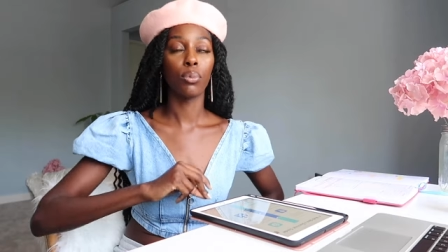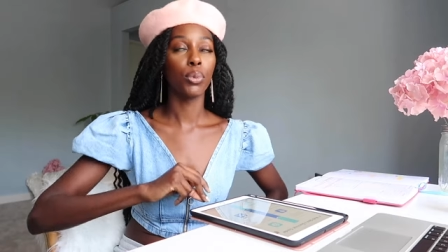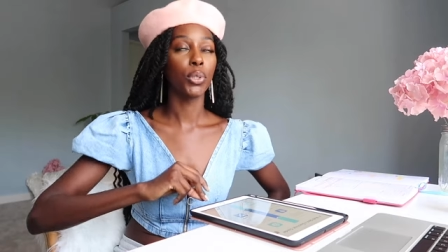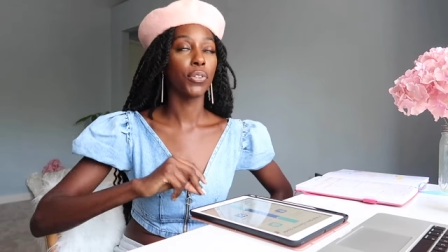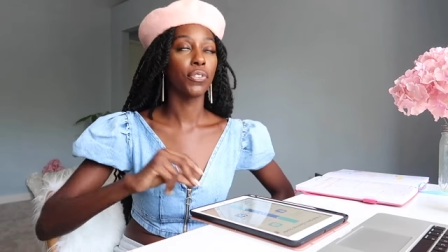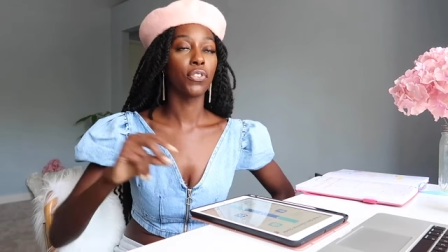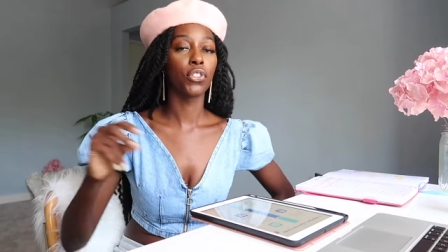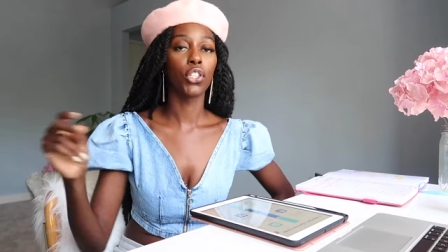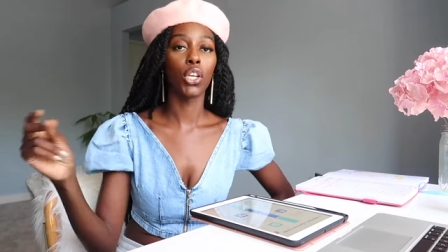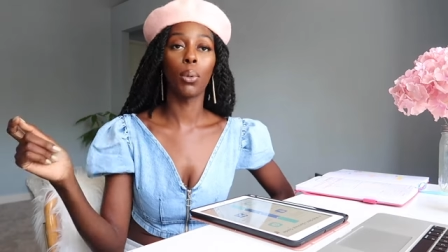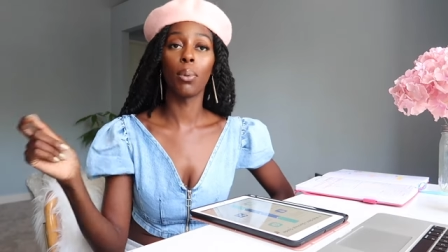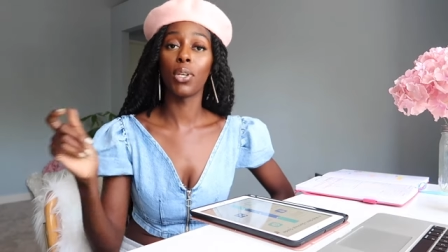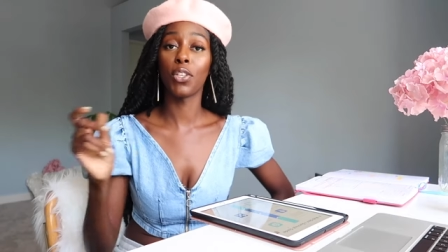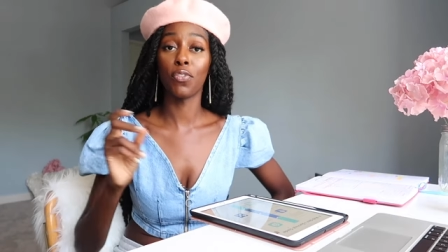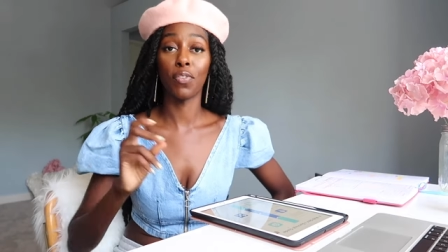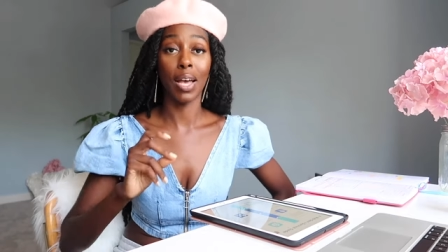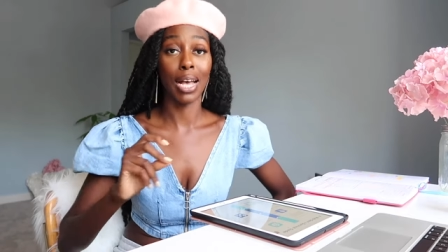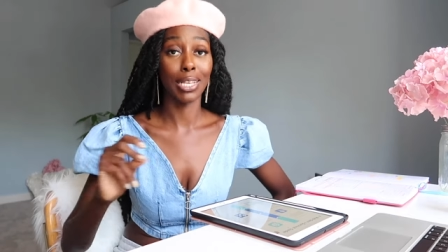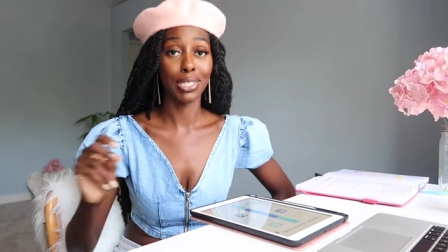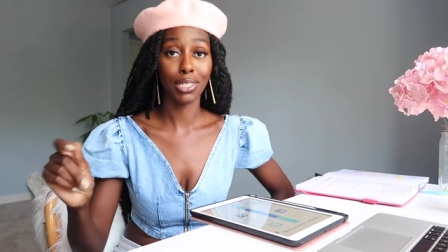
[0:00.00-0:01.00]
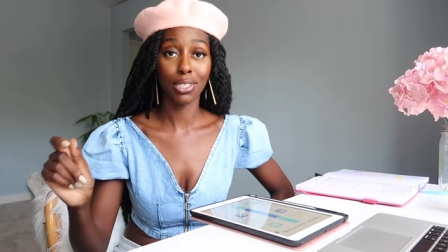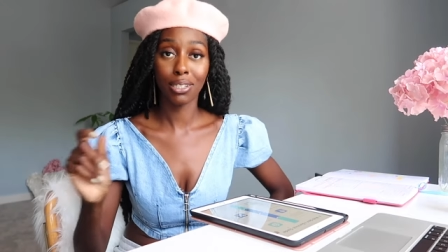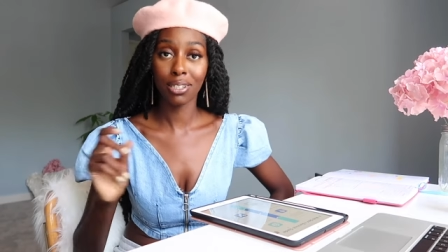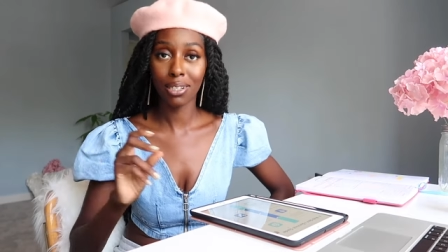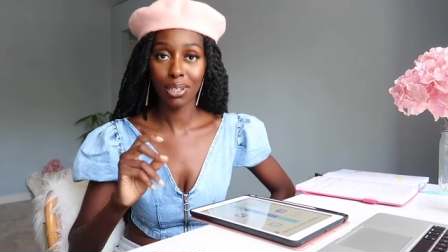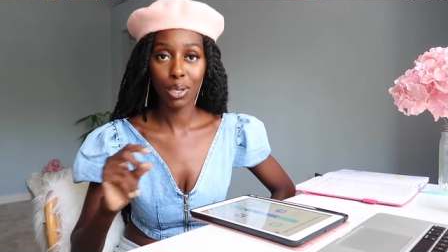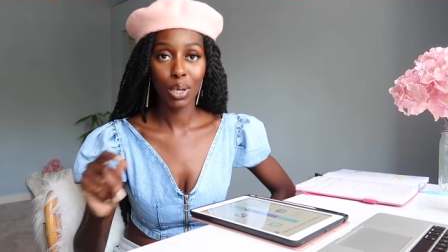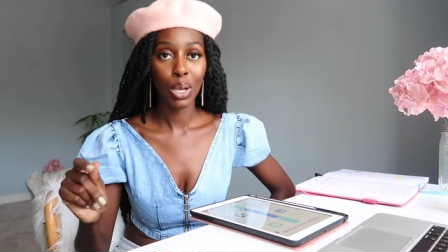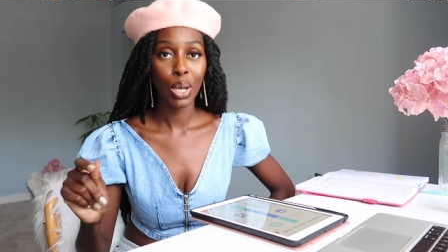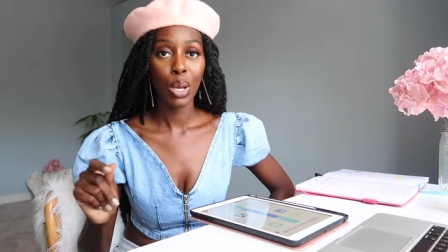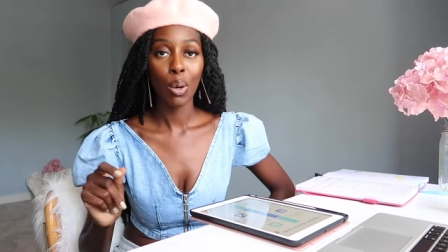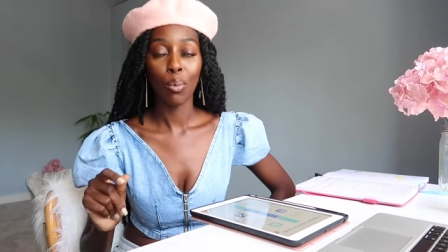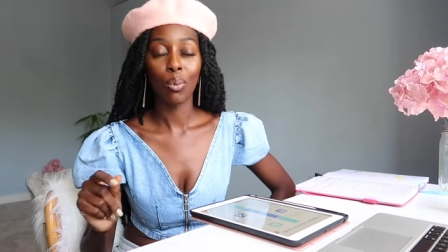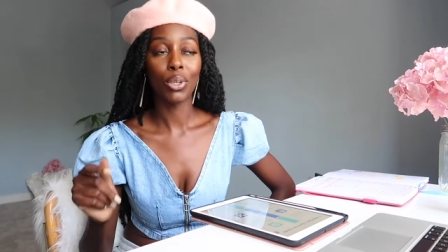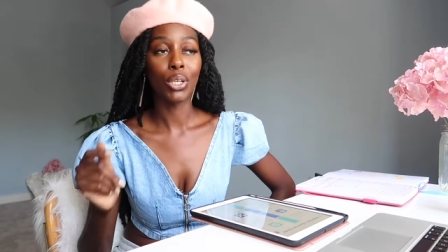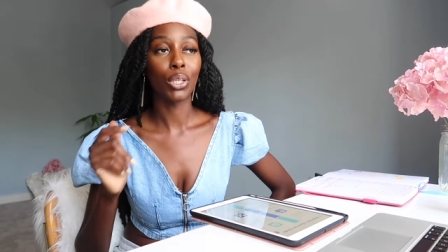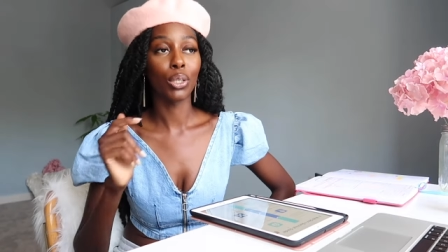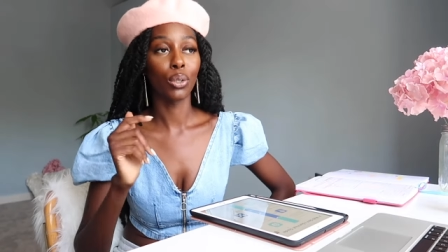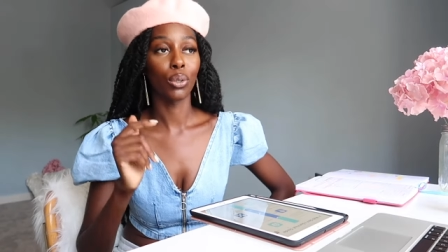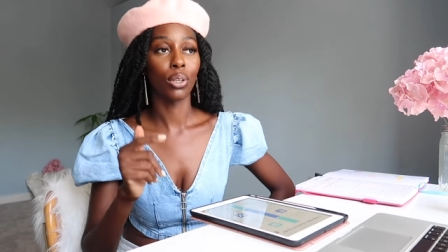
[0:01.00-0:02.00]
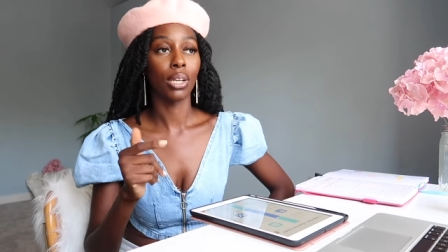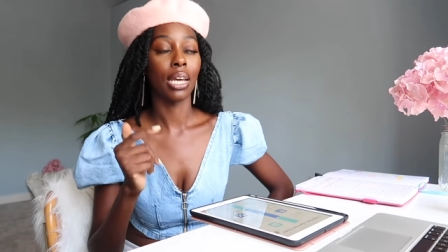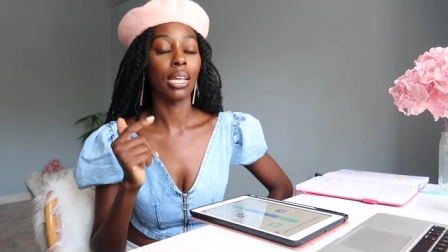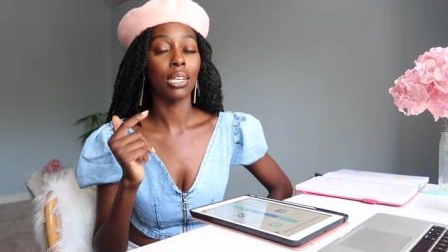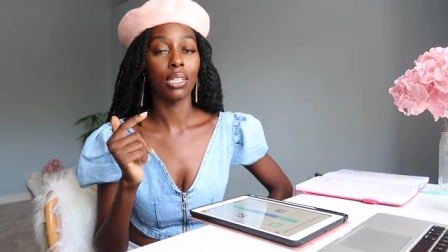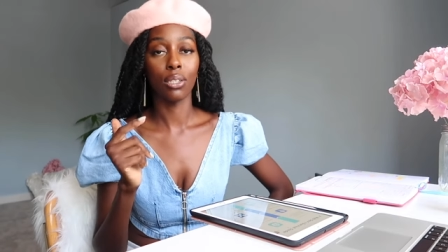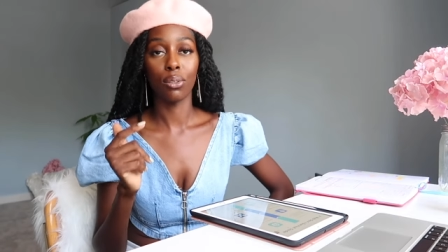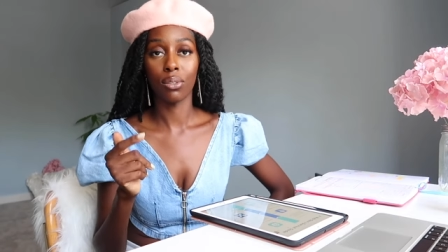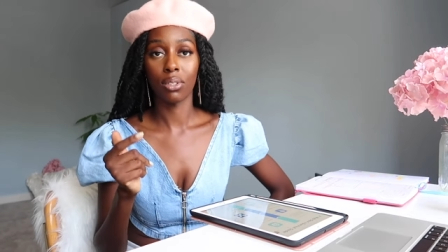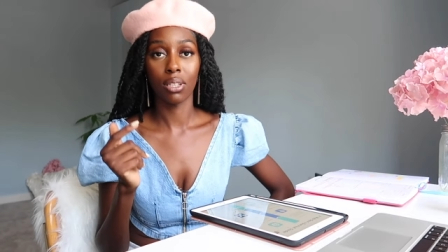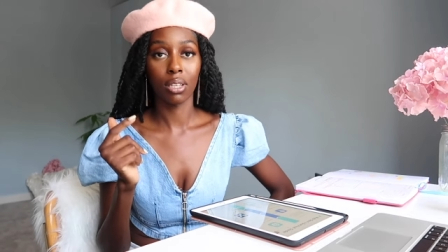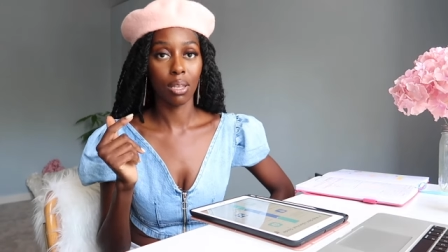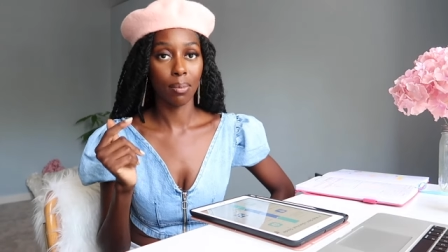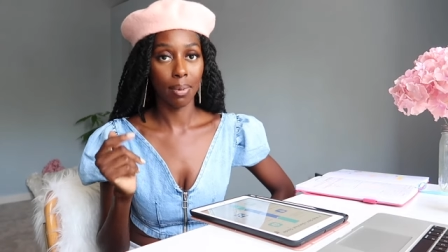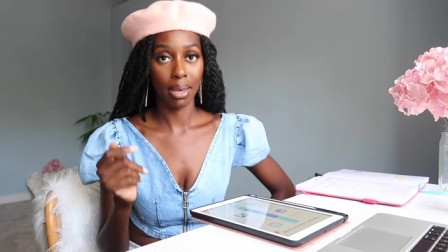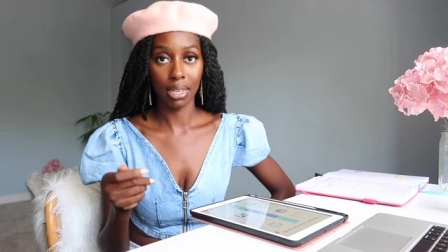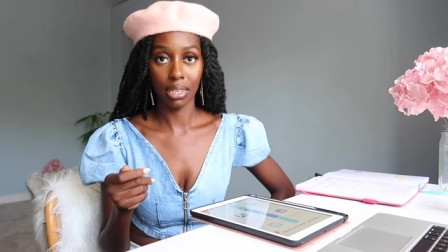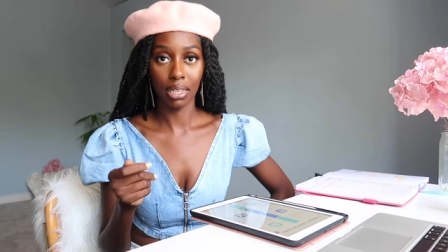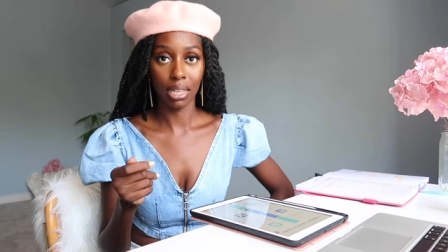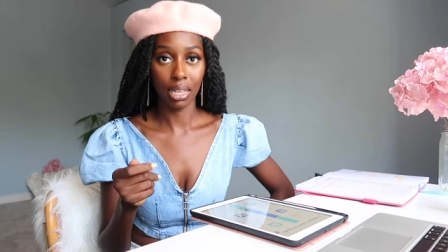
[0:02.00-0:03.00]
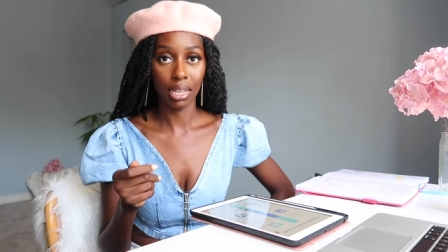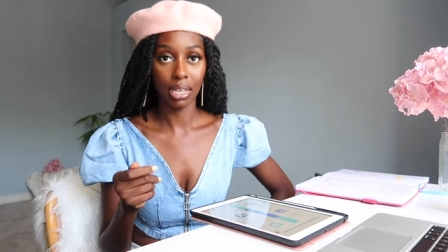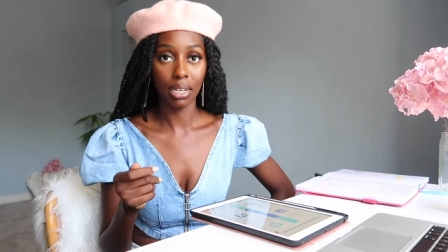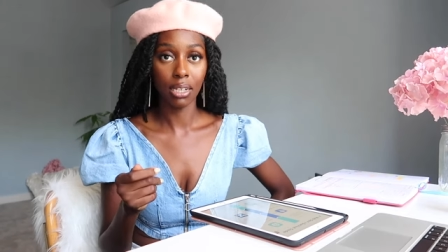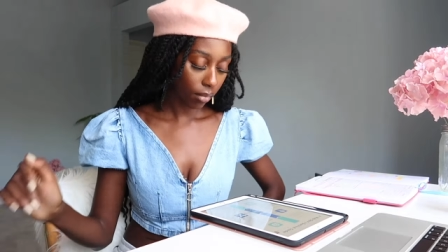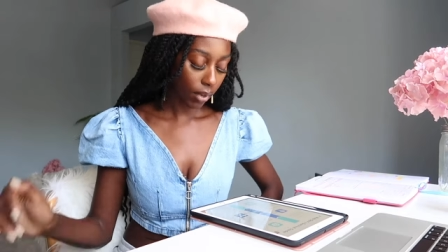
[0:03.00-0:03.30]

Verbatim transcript: move so much faster when you learn how to use the command line.